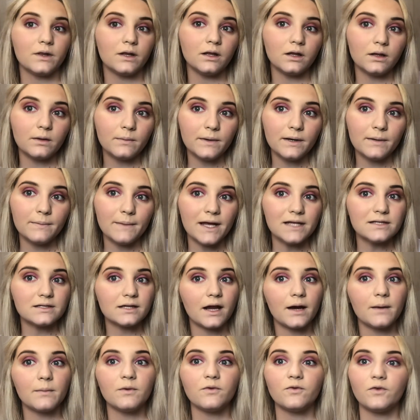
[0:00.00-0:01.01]
a little bit of
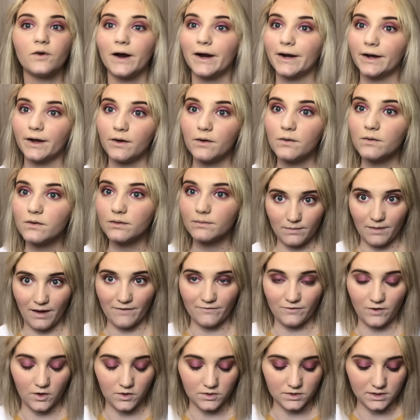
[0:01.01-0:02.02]
mascara before I go in with my
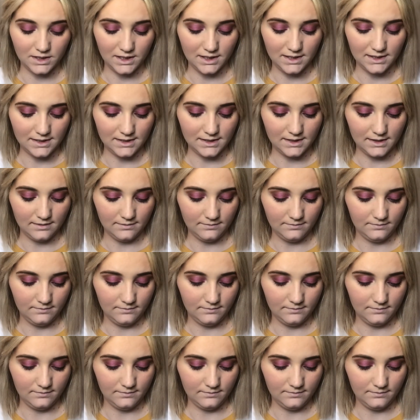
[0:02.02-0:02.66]
falsies.